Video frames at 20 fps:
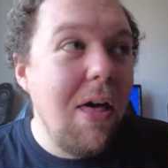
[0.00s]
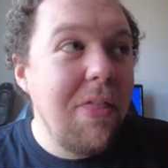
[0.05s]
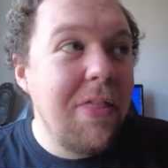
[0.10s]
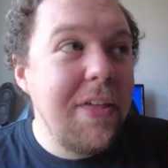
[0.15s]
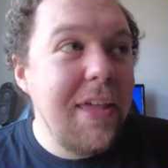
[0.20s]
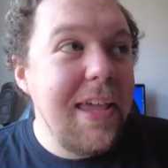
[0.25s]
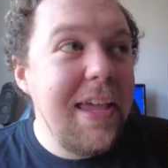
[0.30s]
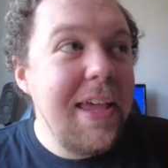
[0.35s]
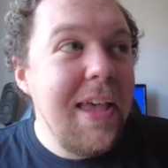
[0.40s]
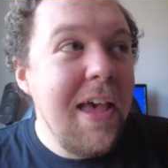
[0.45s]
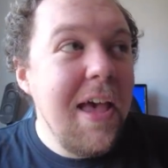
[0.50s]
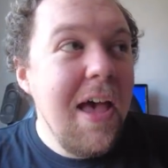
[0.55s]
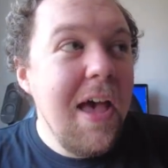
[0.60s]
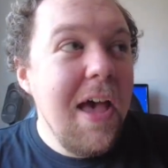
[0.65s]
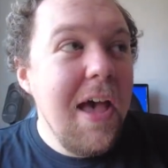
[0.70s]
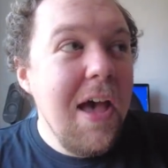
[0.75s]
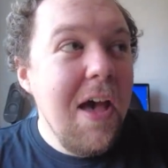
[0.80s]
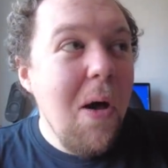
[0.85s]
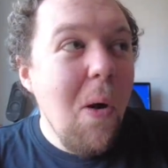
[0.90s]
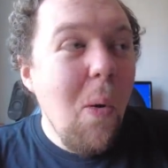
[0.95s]
the
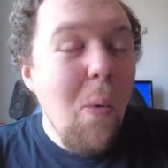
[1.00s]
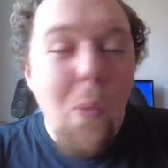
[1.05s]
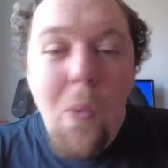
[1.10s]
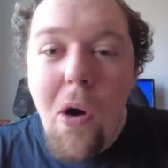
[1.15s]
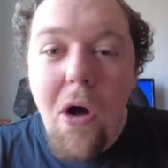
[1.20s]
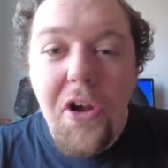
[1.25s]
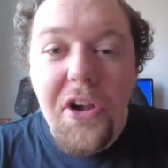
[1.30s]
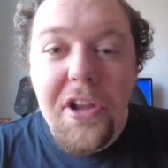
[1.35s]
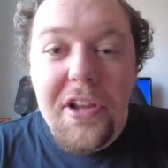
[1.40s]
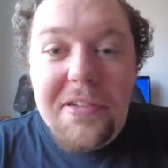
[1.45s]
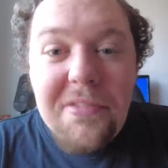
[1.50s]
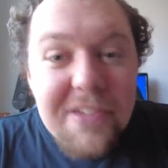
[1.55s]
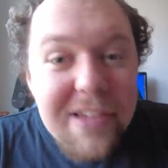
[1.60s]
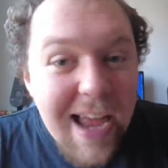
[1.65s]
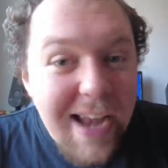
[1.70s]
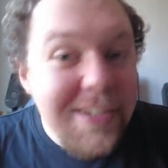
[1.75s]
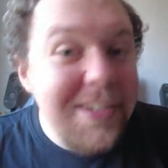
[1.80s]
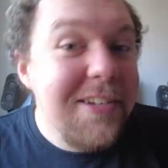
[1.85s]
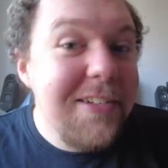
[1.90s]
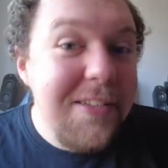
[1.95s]
one
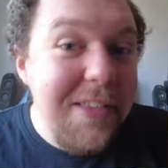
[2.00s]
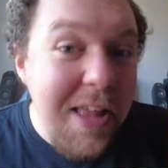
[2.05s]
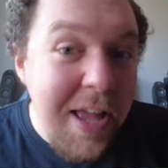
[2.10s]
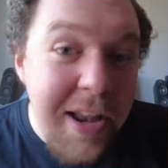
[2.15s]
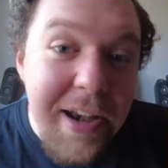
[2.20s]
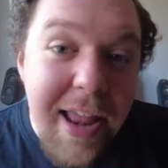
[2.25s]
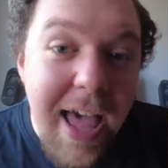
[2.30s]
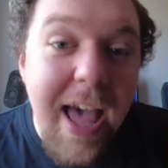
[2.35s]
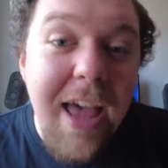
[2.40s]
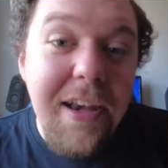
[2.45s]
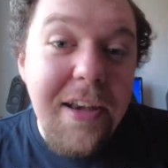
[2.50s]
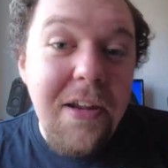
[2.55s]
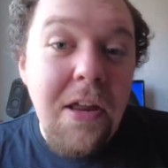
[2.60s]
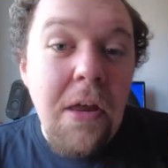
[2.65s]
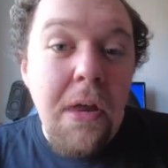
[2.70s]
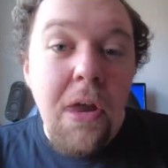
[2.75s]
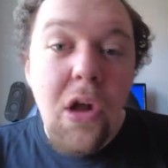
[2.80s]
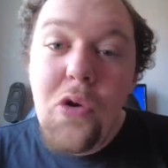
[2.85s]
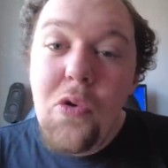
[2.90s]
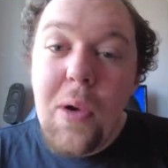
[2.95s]
Daniel Hannan,
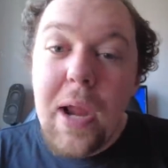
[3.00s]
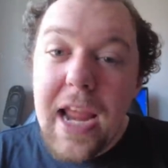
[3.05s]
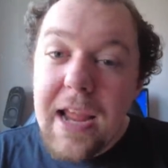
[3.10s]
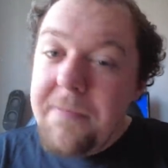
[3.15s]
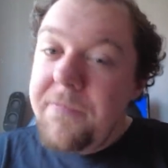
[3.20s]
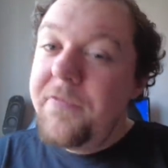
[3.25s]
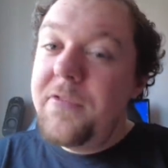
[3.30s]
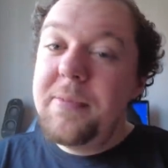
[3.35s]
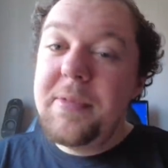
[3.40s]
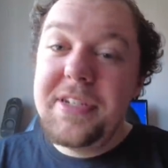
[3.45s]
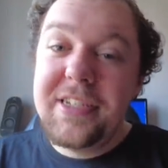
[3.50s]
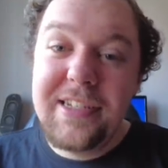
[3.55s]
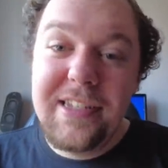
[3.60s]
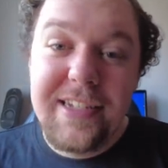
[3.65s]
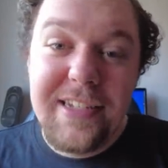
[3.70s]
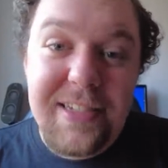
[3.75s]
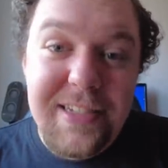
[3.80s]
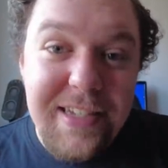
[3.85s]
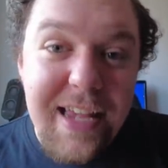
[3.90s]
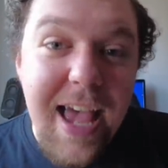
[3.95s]
who
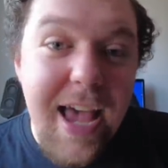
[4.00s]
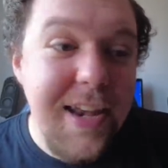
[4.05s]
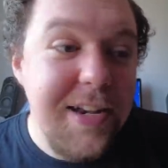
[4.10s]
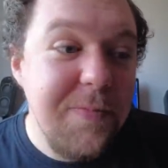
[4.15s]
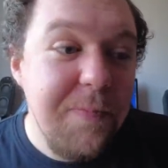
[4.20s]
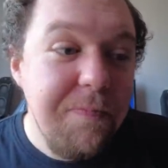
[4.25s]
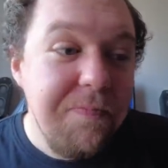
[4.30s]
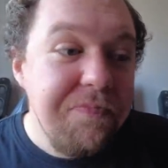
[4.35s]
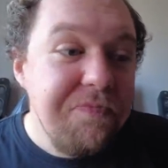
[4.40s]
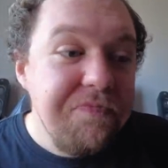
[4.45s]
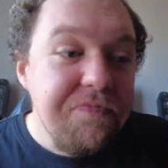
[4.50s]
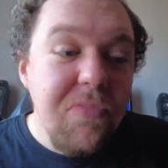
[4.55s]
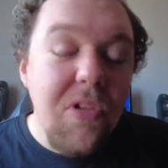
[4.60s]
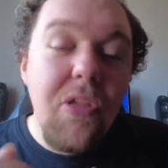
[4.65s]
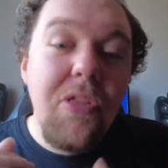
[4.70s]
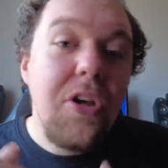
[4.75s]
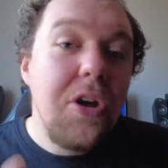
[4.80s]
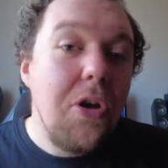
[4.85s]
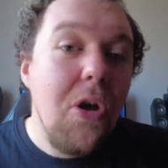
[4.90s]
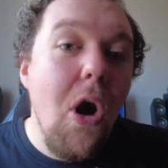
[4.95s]
infamously said
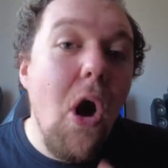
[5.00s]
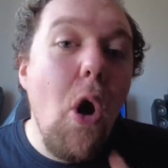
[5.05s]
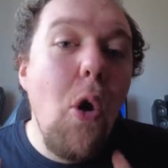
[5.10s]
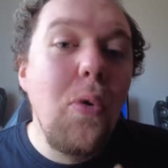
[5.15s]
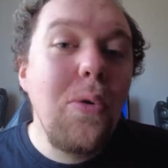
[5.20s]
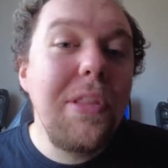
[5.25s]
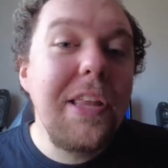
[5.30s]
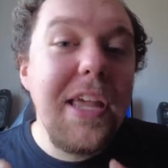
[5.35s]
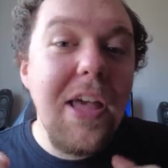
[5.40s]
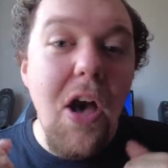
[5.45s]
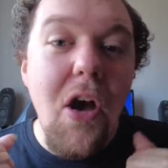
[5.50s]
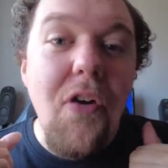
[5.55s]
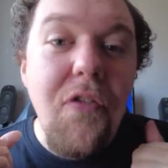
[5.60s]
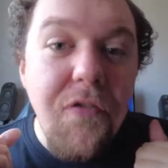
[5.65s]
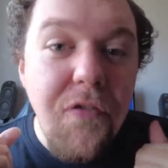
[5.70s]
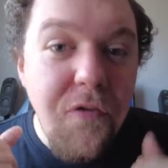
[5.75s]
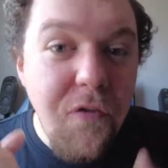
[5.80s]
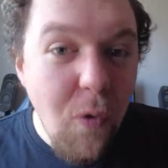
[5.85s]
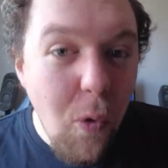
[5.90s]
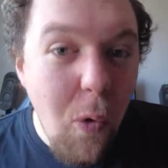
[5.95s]
that only a
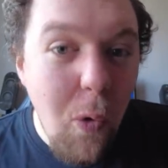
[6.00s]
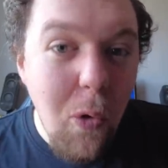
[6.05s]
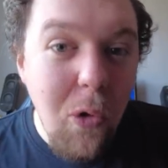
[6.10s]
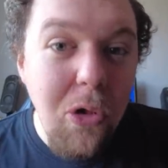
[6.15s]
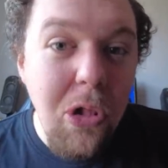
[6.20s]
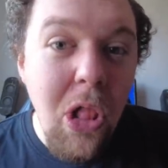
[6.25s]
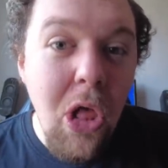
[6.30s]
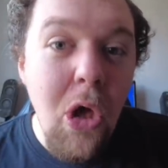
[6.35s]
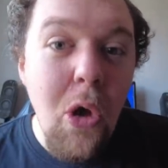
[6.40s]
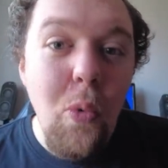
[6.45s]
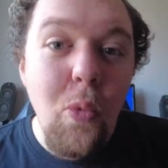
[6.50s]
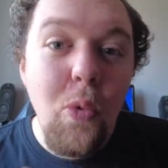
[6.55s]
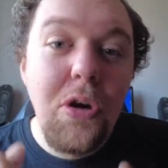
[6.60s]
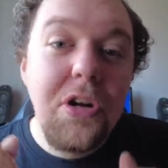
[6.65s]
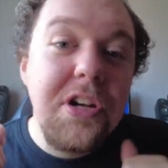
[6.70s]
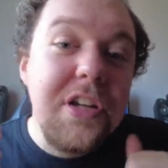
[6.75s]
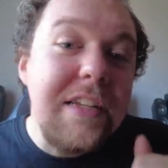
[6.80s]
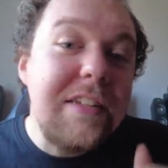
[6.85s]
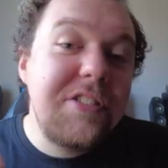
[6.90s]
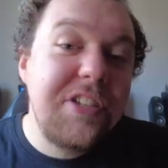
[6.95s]
fool
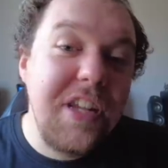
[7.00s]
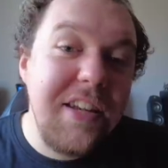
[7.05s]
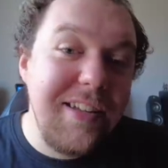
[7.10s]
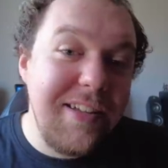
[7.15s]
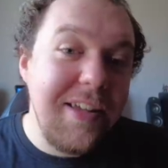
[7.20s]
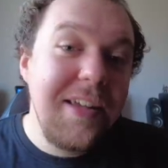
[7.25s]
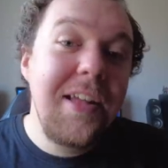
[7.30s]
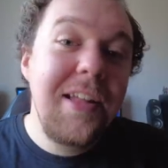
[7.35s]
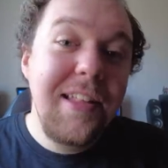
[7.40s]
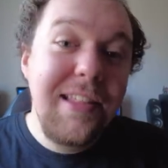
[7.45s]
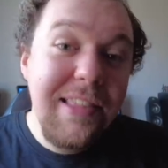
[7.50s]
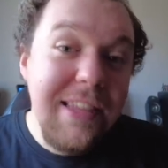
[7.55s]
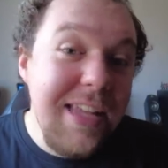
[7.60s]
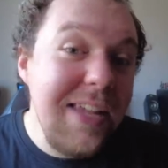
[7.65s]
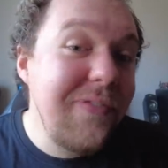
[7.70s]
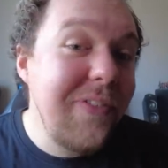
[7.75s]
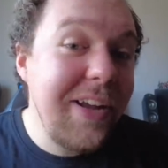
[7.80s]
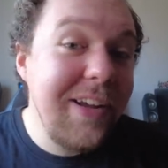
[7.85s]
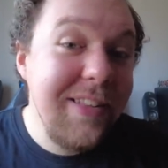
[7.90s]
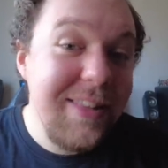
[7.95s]
would consider
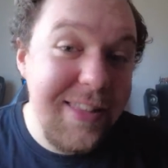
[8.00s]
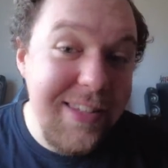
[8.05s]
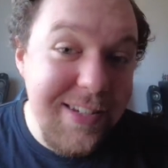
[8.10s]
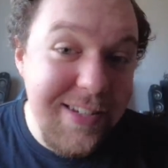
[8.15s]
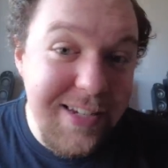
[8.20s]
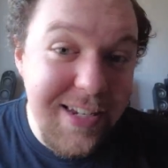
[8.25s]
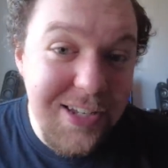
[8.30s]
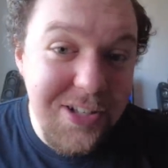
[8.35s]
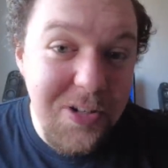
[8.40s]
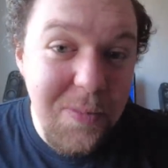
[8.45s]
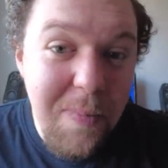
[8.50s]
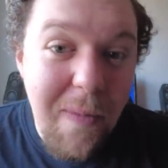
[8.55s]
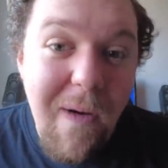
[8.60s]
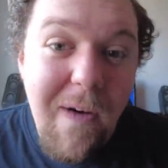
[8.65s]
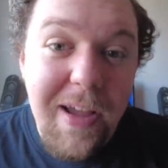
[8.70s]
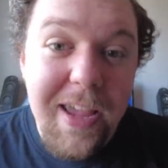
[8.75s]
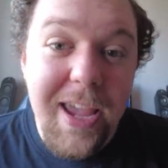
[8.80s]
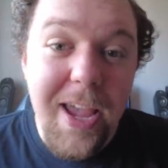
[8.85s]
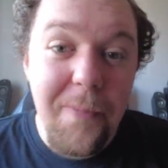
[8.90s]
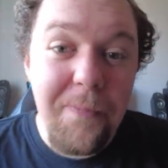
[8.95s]
leaving the single
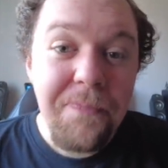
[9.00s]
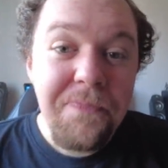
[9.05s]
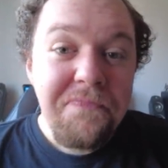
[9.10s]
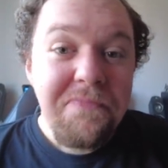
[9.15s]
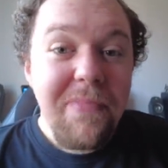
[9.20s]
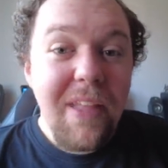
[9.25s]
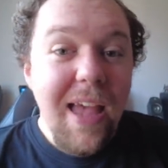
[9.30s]
market.